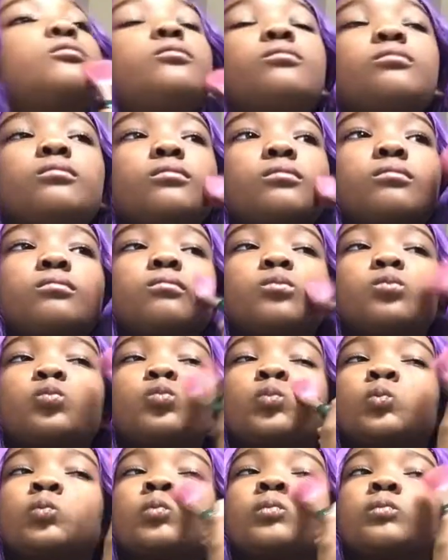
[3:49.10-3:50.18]
it basically just
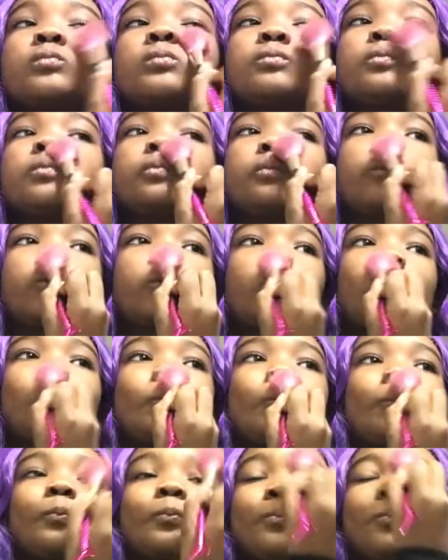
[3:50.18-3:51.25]
blends everything and makes my